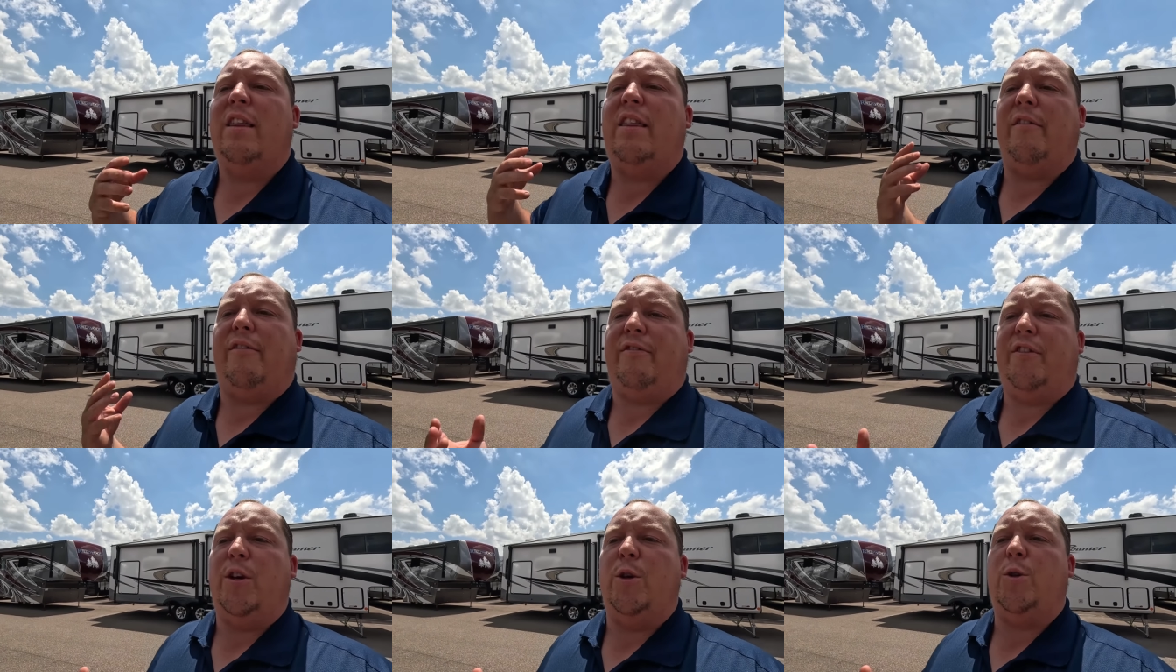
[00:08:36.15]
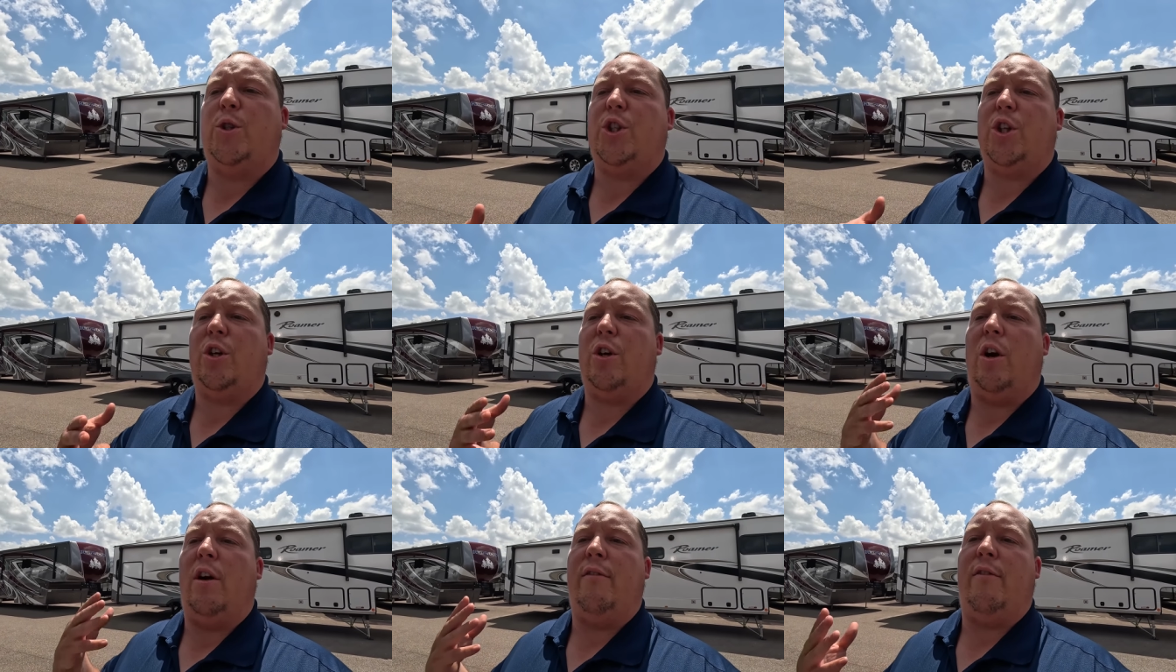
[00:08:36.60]
the
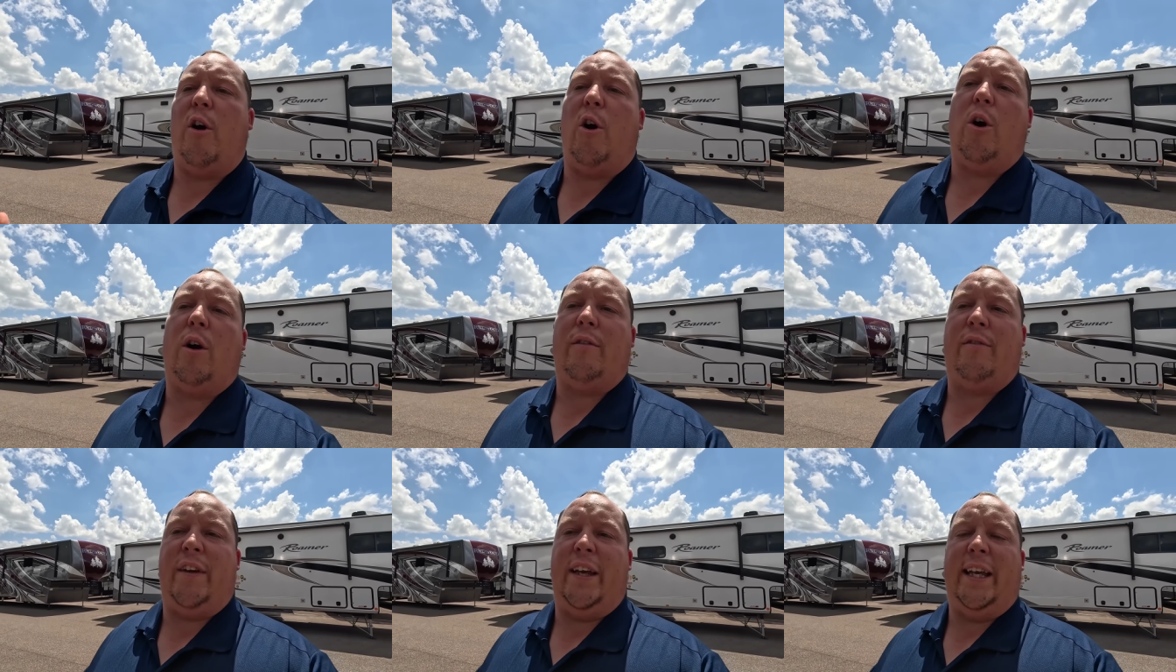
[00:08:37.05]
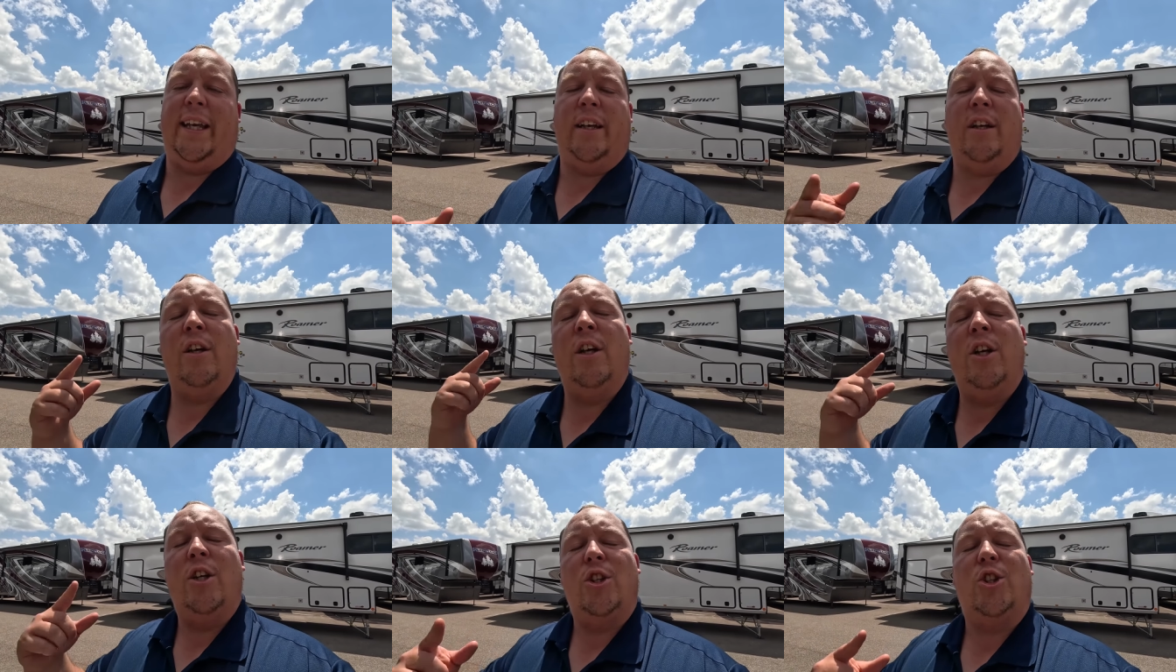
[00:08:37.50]
future of
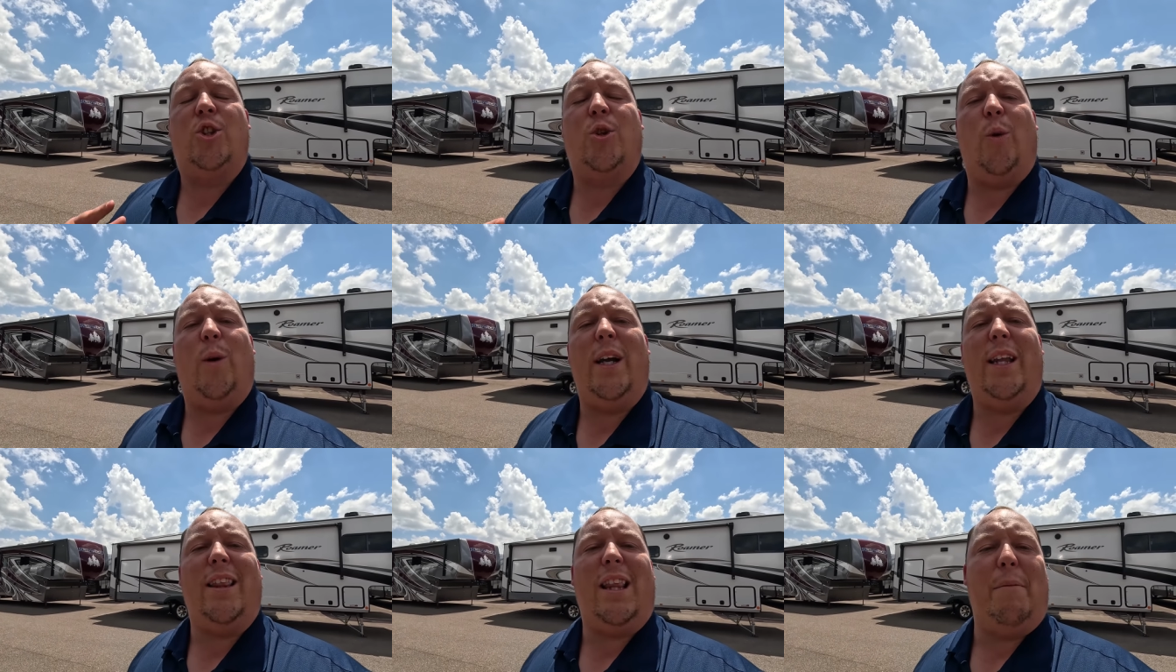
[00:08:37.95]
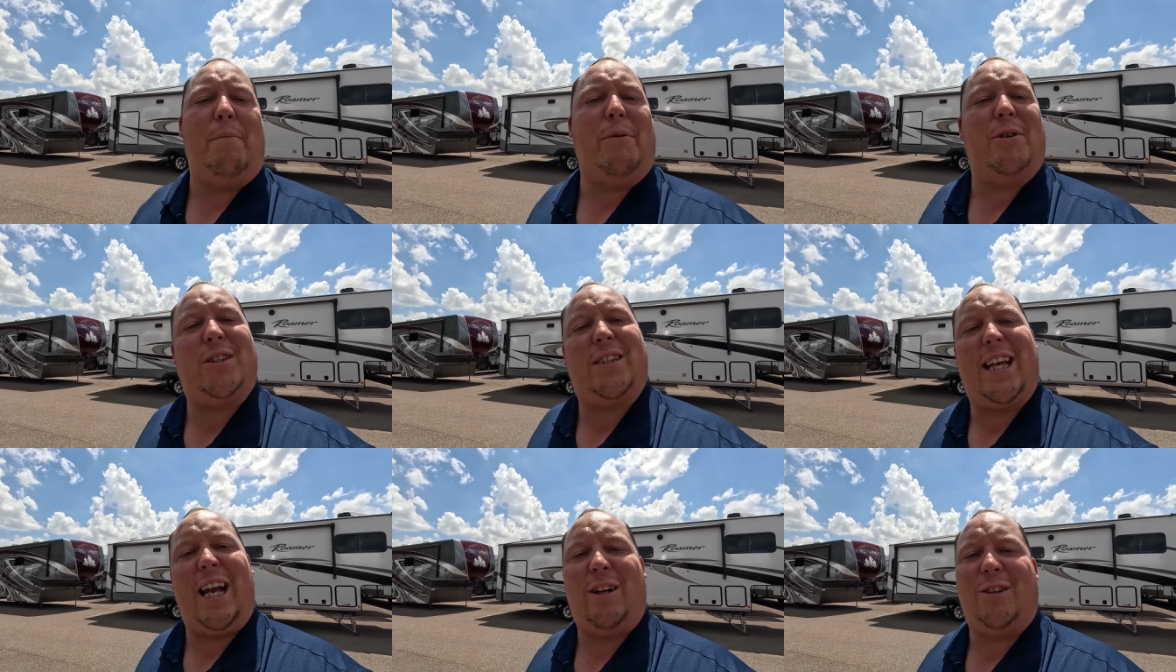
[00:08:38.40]
RV. Join
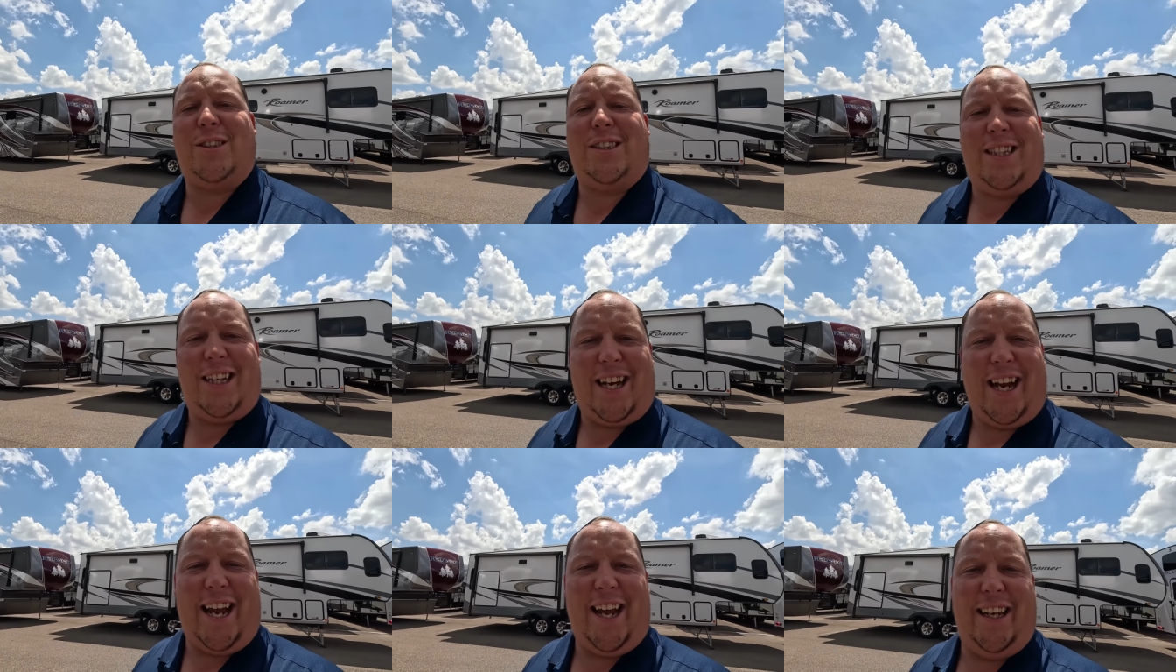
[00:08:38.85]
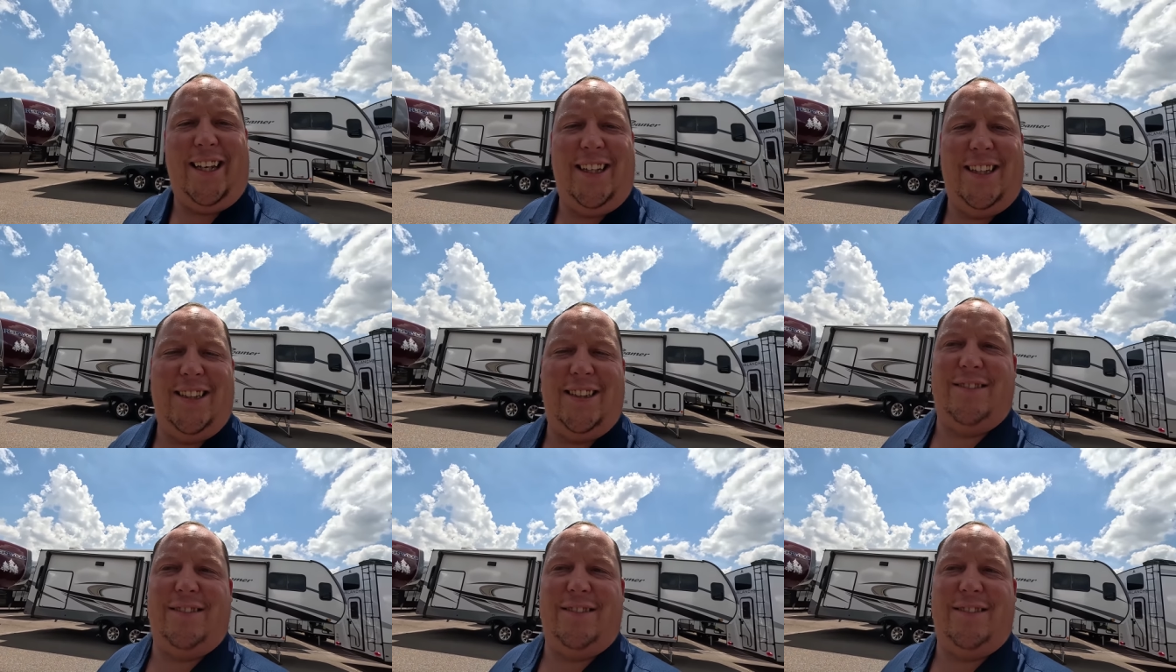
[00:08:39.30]
Lippert Scouts today.